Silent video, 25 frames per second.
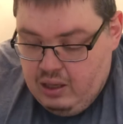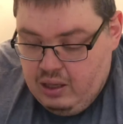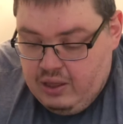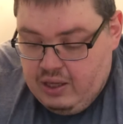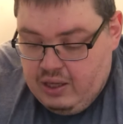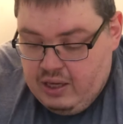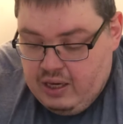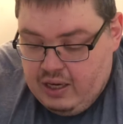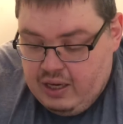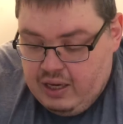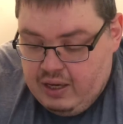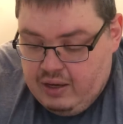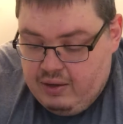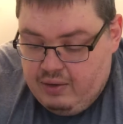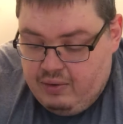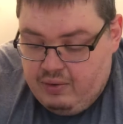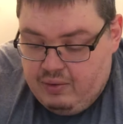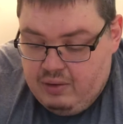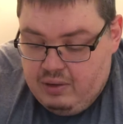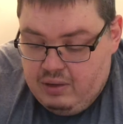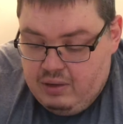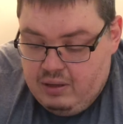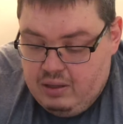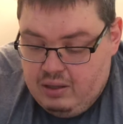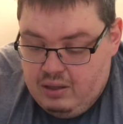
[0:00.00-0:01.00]
that
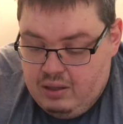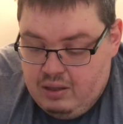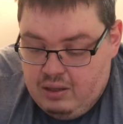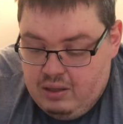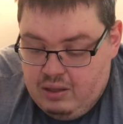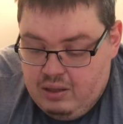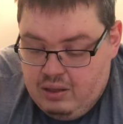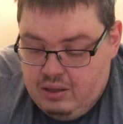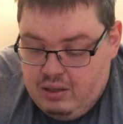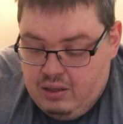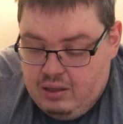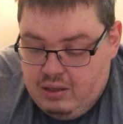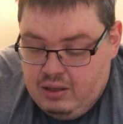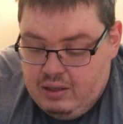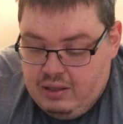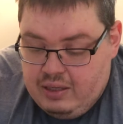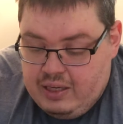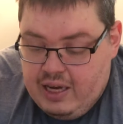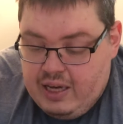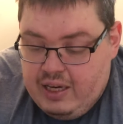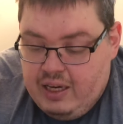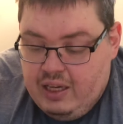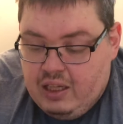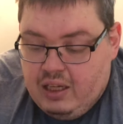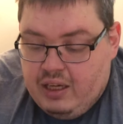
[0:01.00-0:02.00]

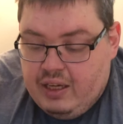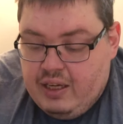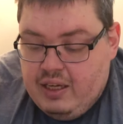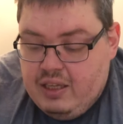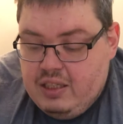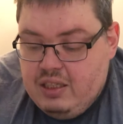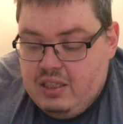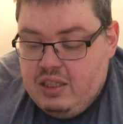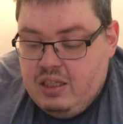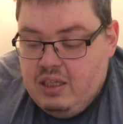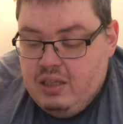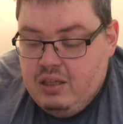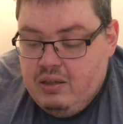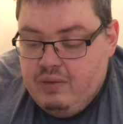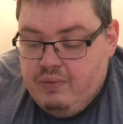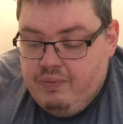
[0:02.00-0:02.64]
dandelions